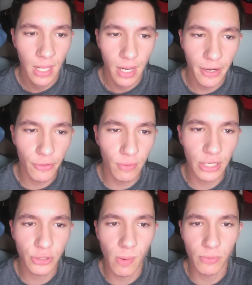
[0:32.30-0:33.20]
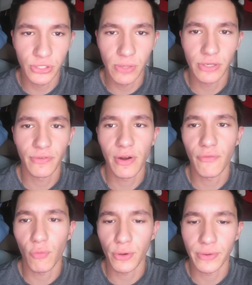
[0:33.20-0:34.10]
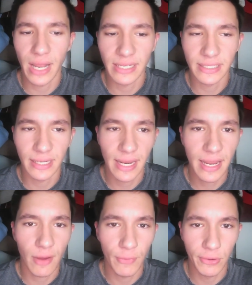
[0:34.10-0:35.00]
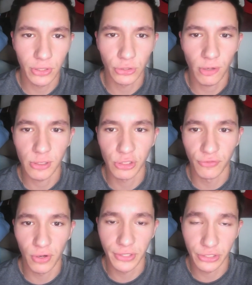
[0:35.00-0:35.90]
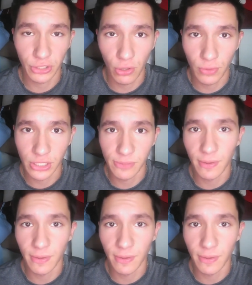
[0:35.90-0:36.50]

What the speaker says: Another Roster Bubble Series video for you guys today, and we are going to talk about Gervarrius Owens.